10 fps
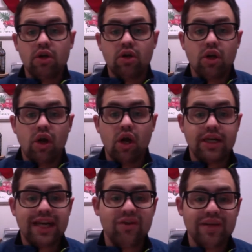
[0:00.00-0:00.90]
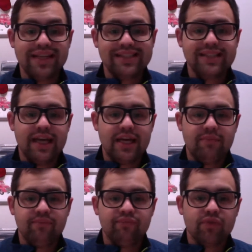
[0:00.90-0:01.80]
9 weeks
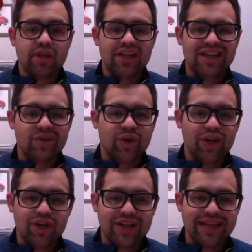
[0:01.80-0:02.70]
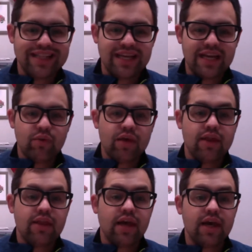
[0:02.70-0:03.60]
exam. We're going to do that today
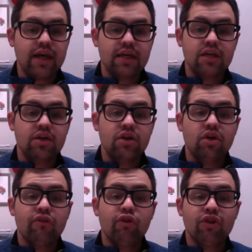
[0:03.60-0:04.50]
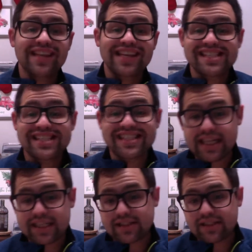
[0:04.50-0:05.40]
with fourth,
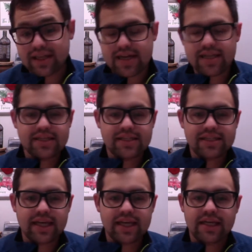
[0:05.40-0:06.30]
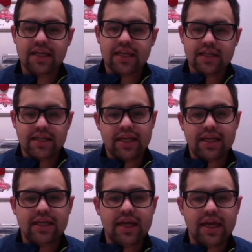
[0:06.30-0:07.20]
sixth, and then second to end
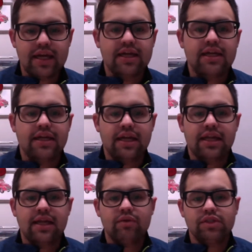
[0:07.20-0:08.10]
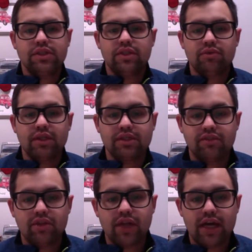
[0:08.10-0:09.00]
the day. And then I will see the rest of
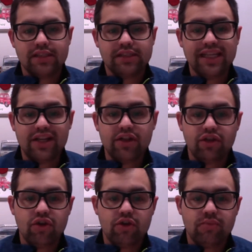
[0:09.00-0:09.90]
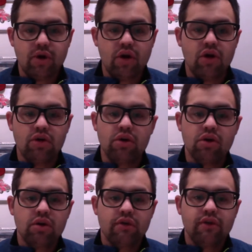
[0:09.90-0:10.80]
you guys second and third tomorrow
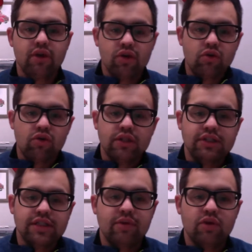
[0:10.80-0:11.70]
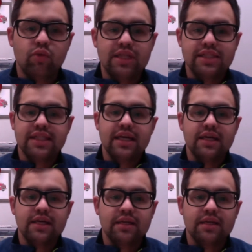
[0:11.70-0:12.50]
for your quarter exam on Wednesday,